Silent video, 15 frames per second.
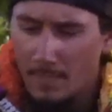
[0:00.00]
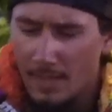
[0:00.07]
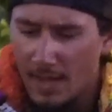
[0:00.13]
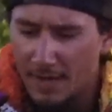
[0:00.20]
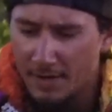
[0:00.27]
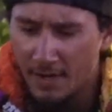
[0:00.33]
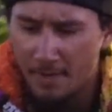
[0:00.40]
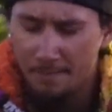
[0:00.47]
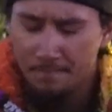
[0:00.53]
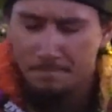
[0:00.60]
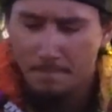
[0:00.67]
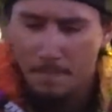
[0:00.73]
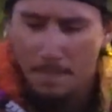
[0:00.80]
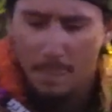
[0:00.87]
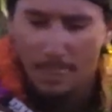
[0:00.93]
And um,
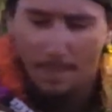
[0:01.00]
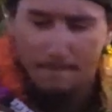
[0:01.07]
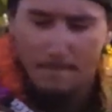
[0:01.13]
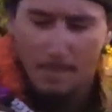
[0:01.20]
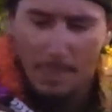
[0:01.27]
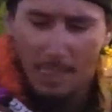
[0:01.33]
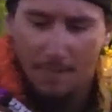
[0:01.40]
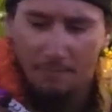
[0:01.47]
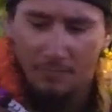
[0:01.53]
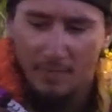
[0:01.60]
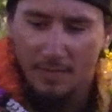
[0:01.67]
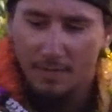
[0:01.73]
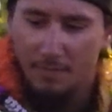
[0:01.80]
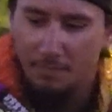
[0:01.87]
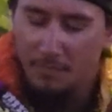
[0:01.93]

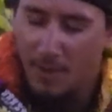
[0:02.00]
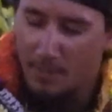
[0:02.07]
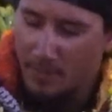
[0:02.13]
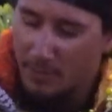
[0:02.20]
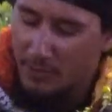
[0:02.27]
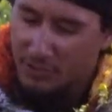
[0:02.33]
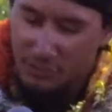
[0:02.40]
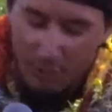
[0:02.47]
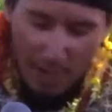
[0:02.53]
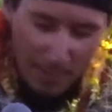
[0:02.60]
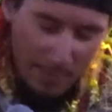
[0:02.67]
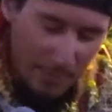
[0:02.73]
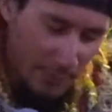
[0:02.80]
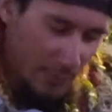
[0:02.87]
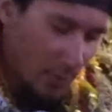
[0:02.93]
I remember I
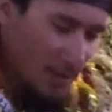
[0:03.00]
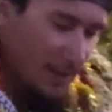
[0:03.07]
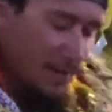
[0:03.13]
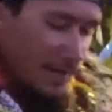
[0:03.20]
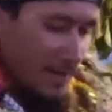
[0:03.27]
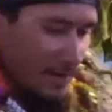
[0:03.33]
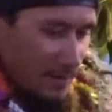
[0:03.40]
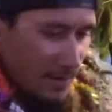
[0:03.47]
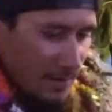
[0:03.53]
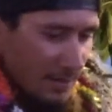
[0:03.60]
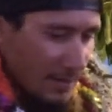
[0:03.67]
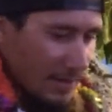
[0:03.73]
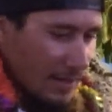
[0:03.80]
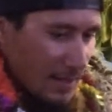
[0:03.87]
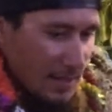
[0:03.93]
remember rolling in
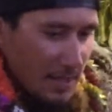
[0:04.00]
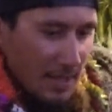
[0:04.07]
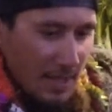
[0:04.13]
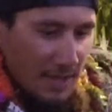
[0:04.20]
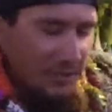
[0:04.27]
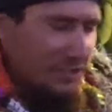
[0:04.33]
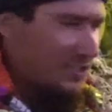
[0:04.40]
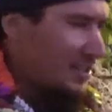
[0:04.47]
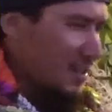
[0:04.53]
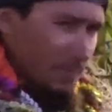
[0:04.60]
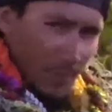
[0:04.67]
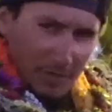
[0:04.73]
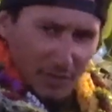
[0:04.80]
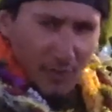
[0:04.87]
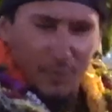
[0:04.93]
and just seeing a
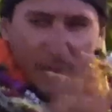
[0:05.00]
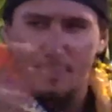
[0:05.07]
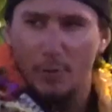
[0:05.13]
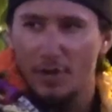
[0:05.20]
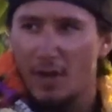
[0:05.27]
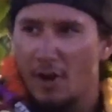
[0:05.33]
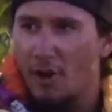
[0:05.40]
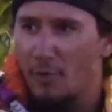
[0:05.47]
bunch of people there